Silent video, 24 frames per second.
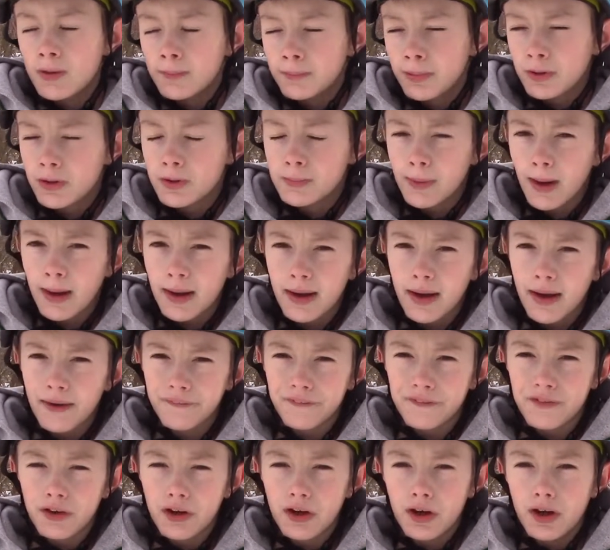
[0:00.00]
But you might
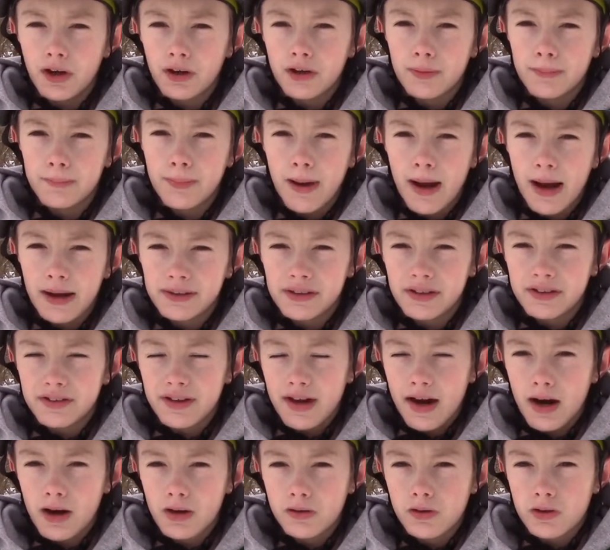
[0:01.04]
have to compact it
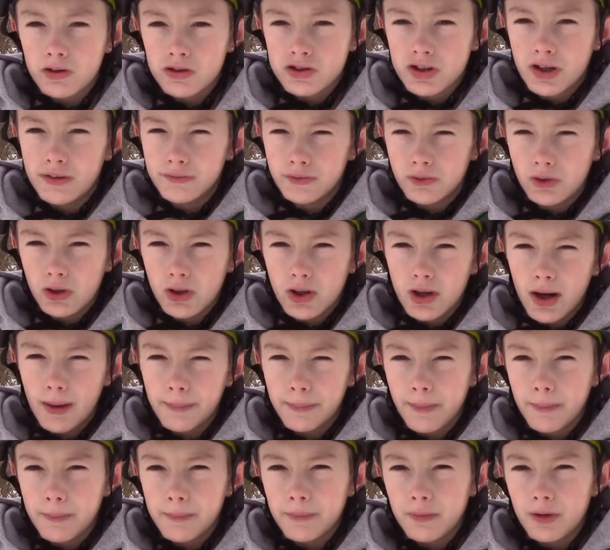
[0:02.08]
down or shovel it
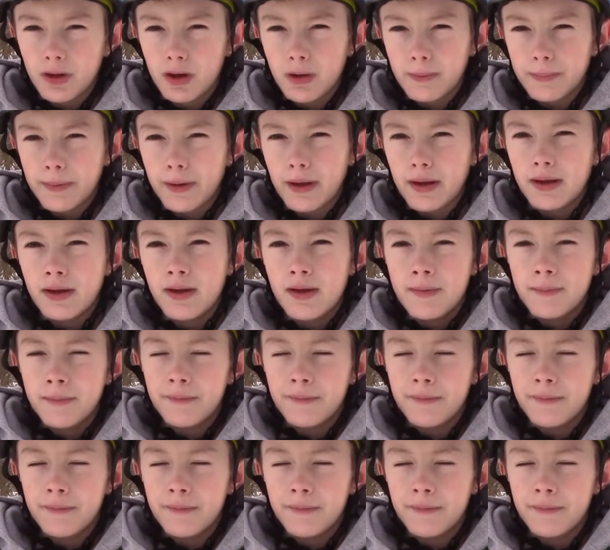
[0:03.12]
up a little bit